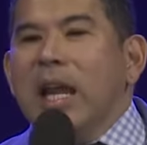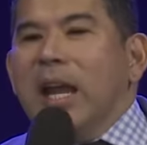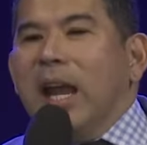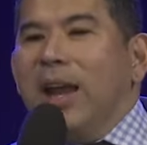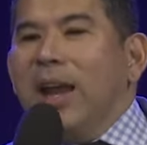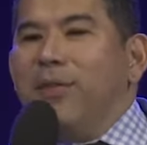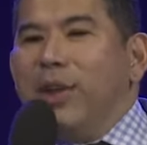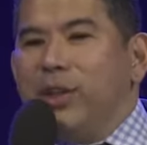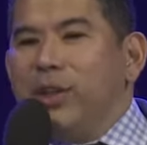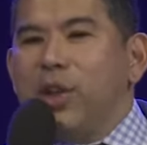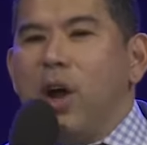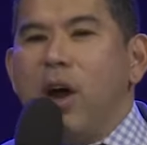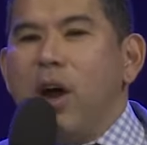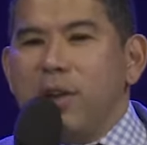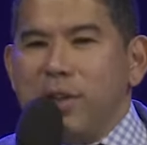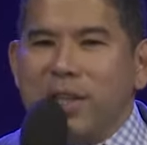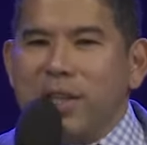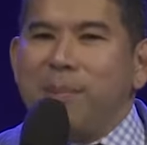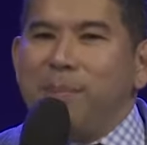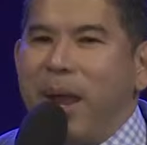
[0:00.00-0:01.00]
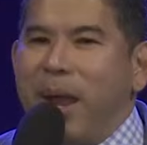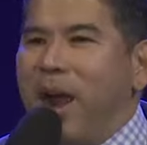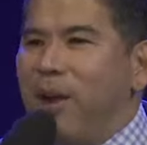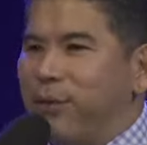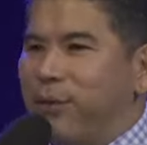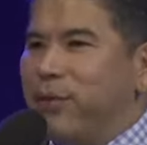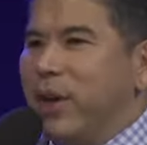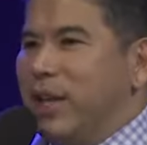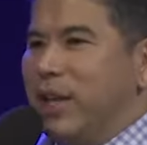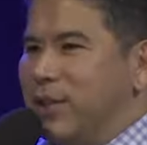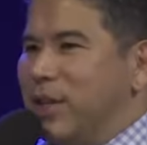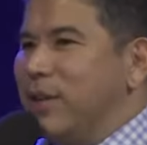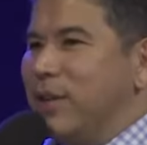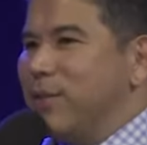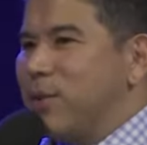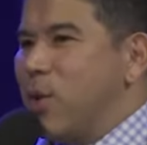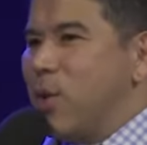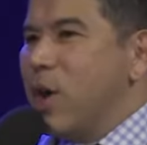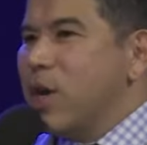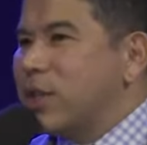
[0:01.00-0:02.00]
Uh, the daughters, I'm paraphrasing, of
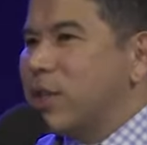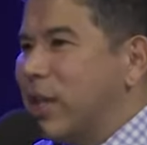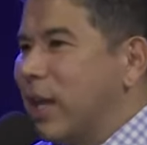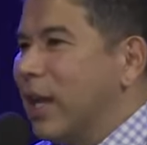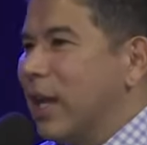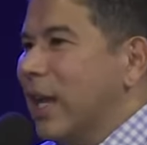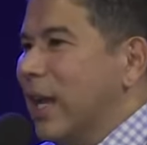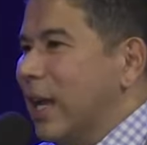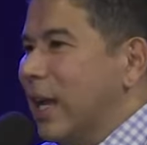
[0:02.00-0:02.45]
course, the,